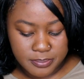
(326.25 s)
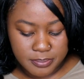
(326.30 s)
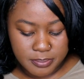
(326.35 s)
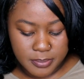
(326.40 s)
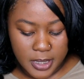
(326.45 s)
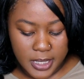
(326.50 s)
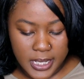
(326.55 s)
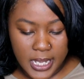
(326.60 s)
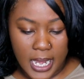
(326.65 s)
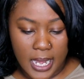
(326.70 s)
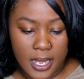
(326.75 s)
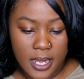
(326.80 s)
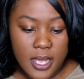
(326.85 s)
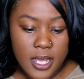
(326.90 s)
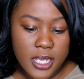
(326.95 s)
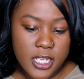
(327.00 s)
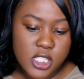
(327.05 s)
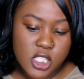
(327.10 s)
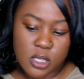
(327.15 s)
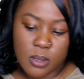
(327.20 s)
But yeah,
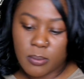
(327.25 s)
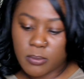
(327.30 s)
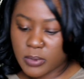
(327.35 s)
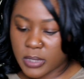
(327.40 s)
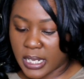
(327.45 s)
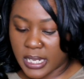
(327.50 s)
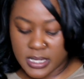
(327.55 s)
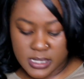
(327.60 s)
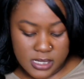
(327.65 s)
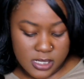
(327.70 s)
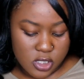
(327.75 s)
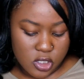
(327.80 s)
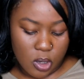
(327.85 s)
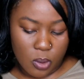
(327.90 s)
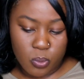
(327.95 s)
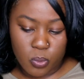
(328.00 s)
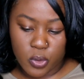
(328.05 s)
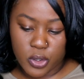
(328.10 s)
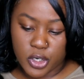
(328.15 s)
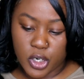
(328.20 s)
some cases
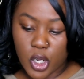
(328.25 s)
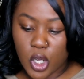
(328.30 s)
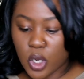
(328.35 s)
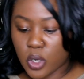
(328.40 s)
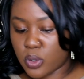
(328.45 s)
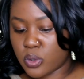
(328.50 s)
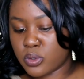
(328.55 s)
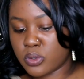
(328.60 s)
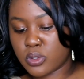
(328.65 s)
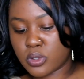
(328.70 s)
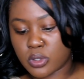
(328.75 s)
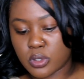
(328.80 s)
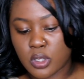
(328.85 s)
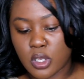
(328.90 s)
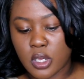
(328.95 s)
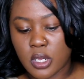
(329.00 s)
come with those,